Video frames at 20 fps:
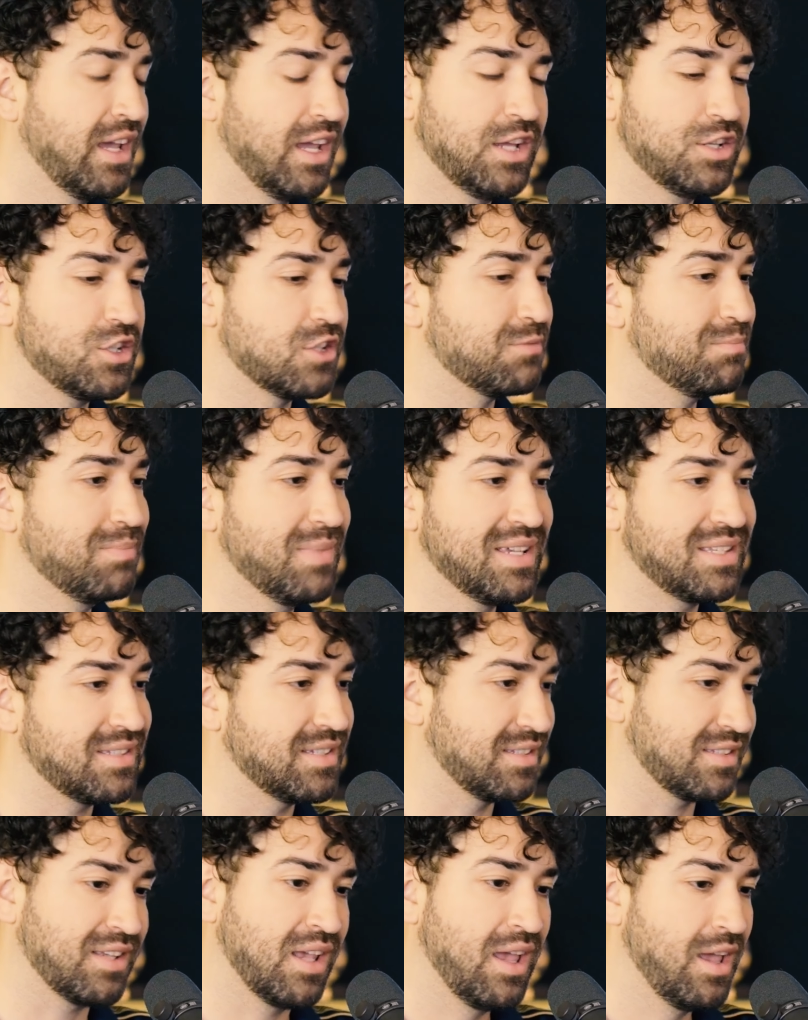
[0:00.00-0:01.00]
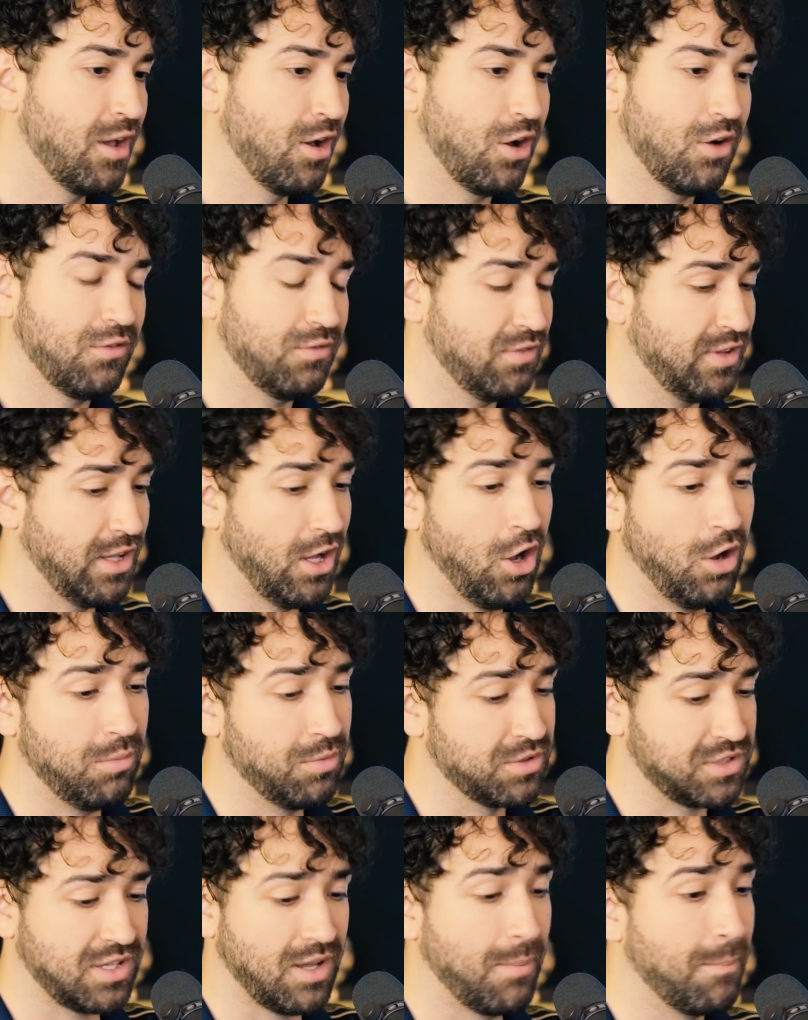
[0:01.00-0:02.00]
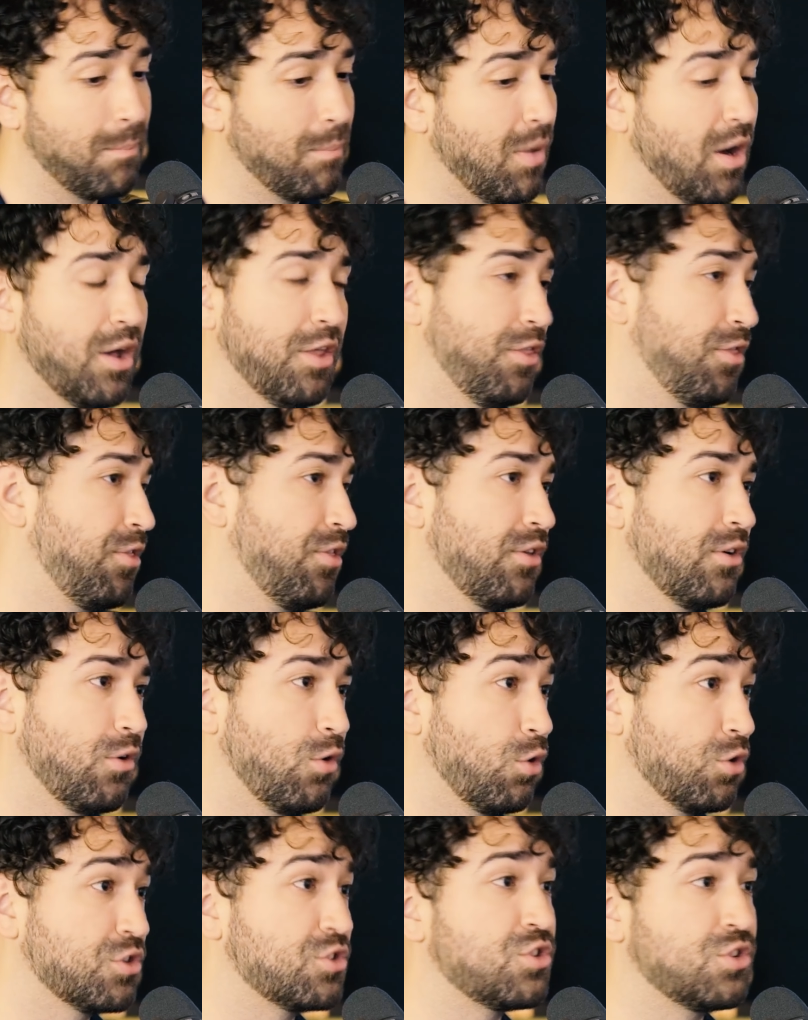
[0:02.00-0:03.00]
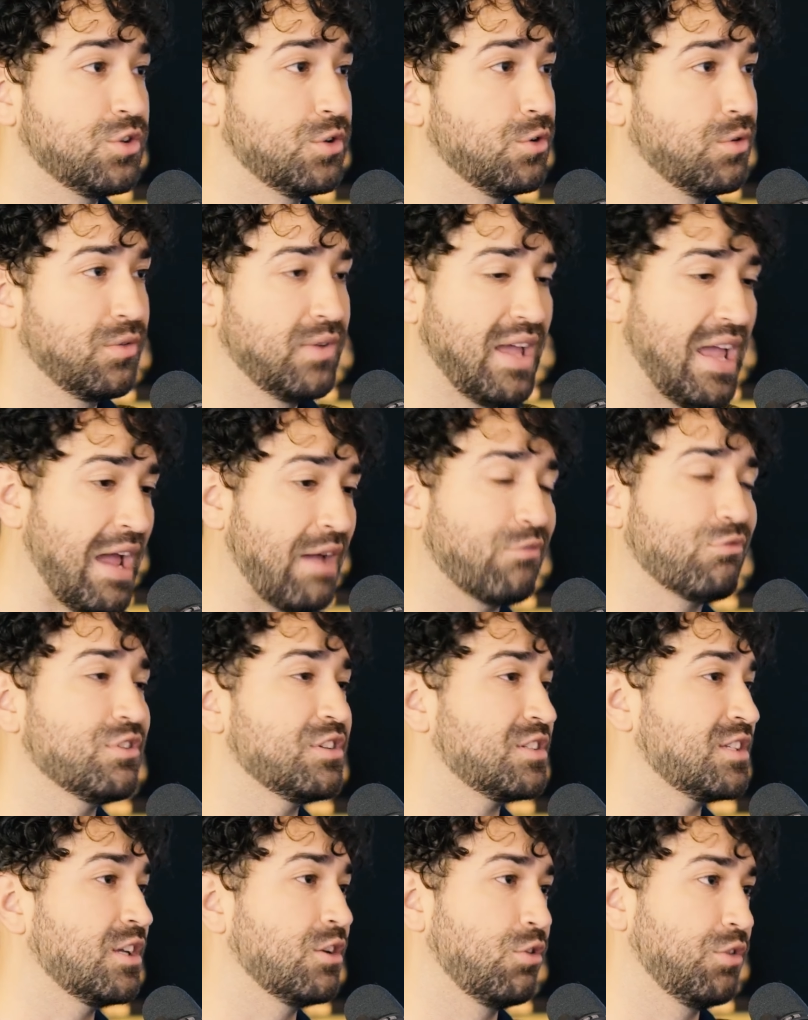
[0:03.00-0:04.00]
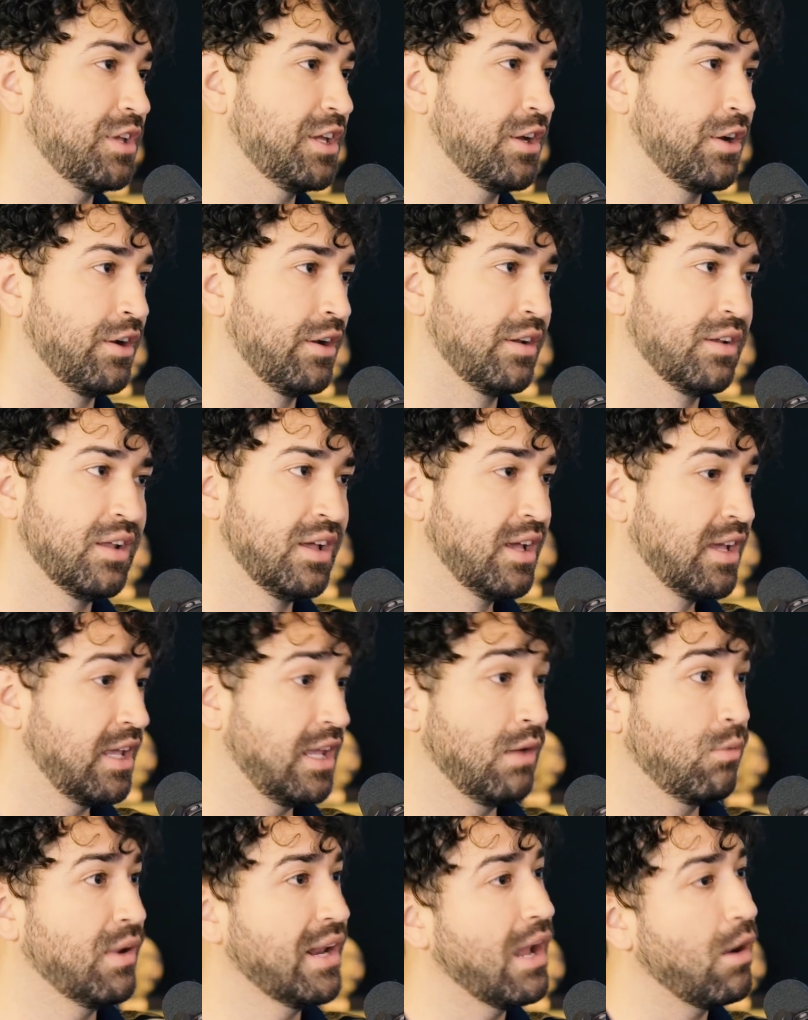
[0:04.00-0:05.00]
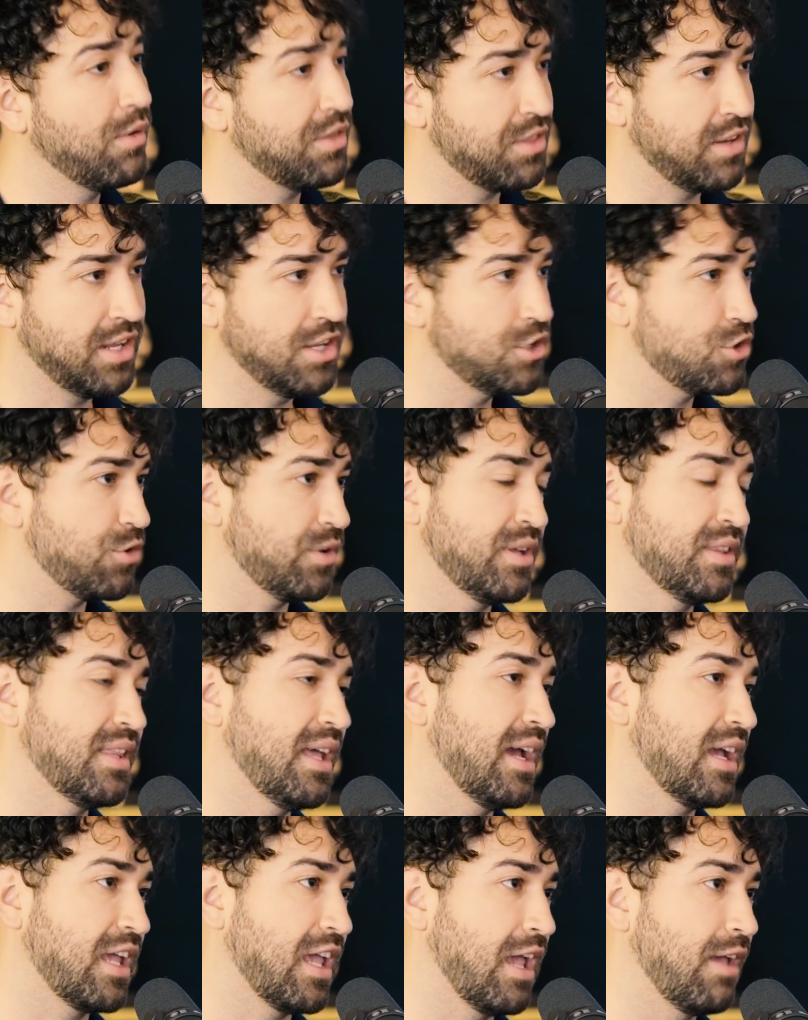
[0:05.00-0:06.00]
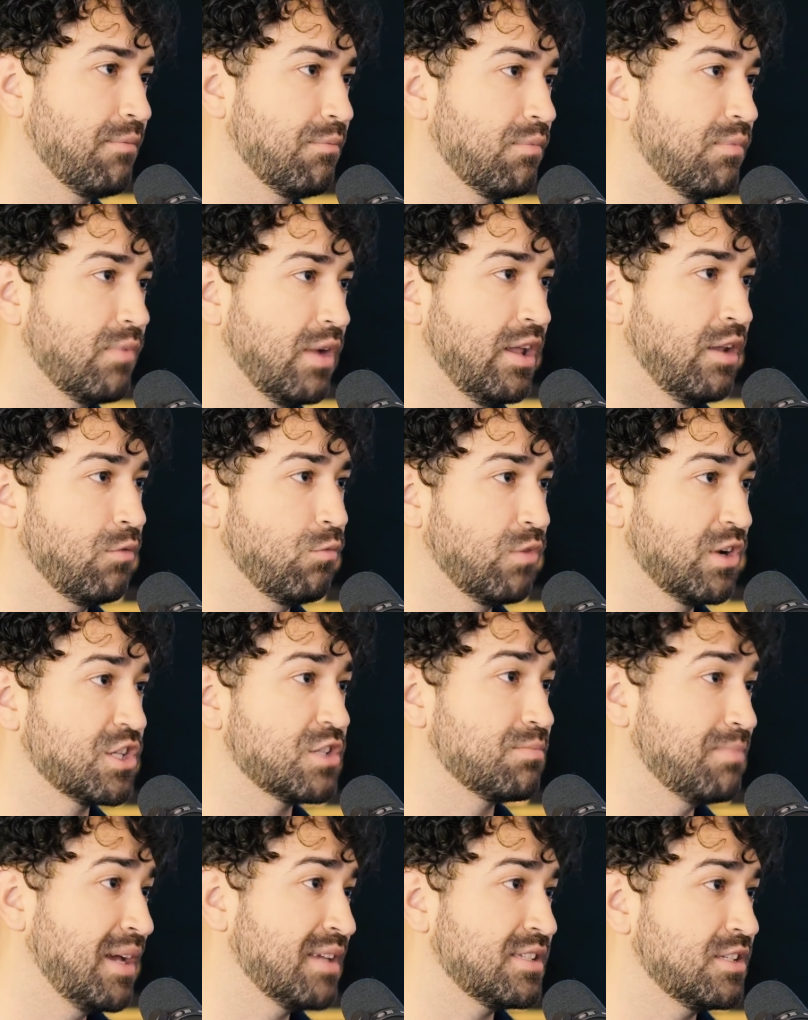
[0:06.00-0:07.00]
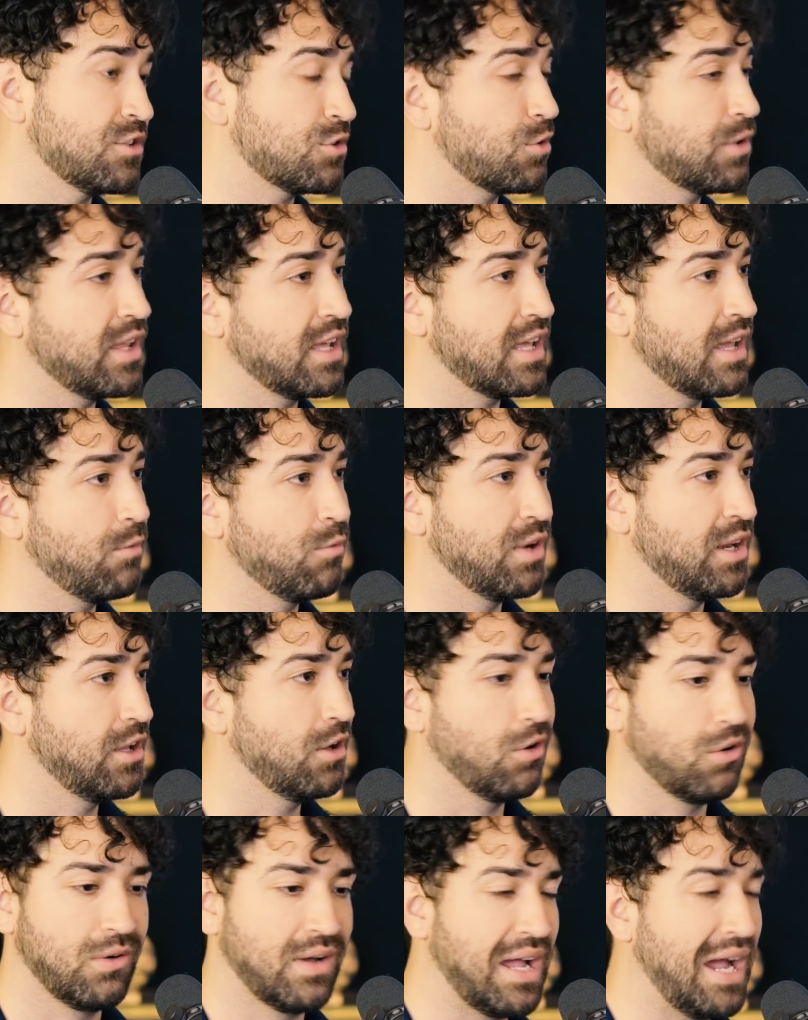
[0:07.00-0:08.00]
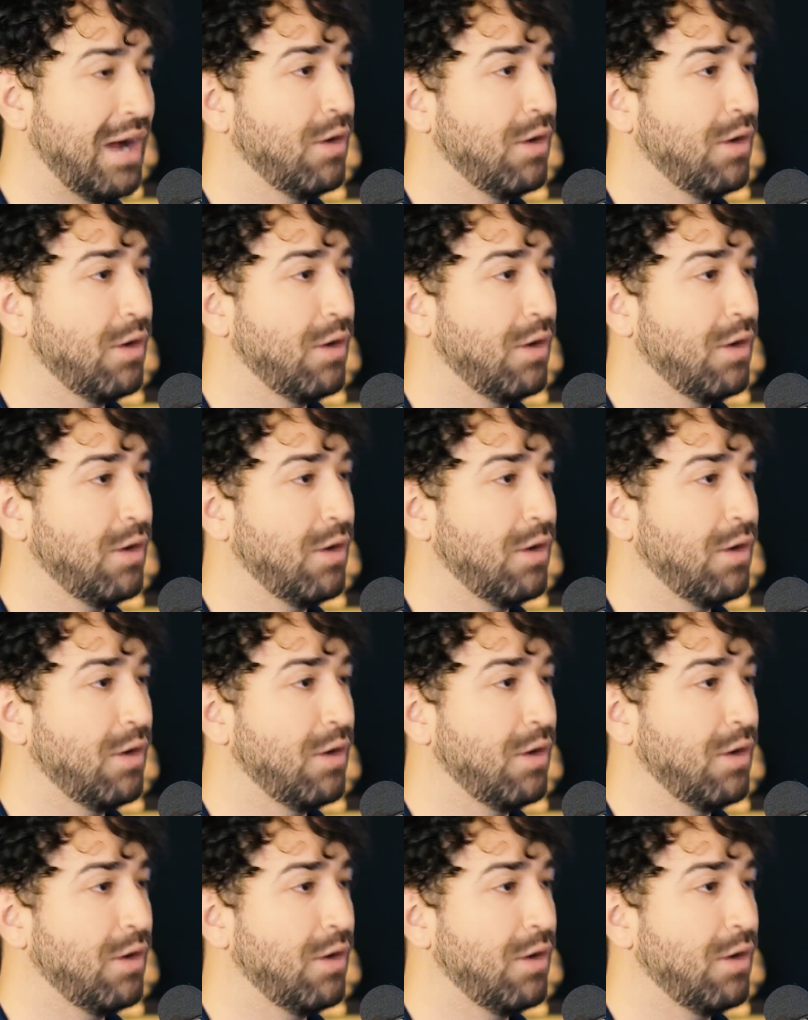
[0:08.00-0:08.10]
He just misses almost a month or two every single year. And he went out with an injury in that game in which Messi scored that game-winning goal.